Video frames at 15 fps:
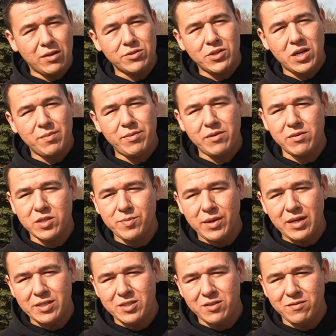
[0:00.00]
I'll try to be
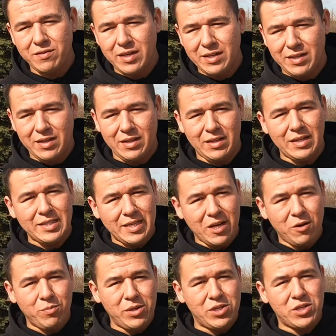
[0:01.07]
responsive, and then let's
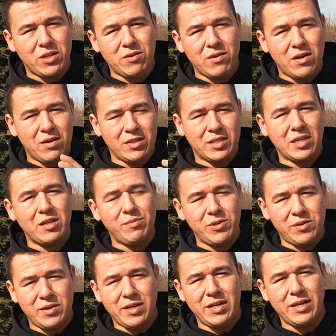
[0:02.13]
help each other out as a
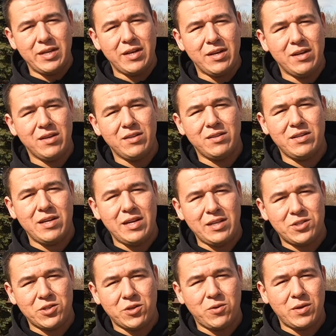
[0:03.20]
community to
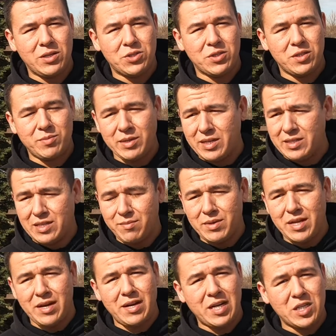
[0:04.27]
answer questions because I'm
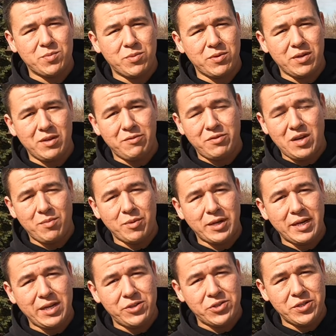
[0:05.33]
not an expert in
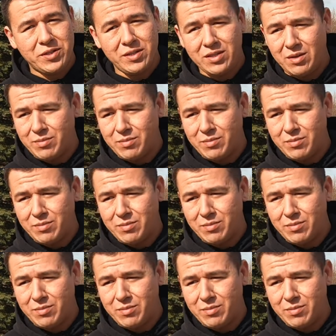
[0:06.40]
fabrication.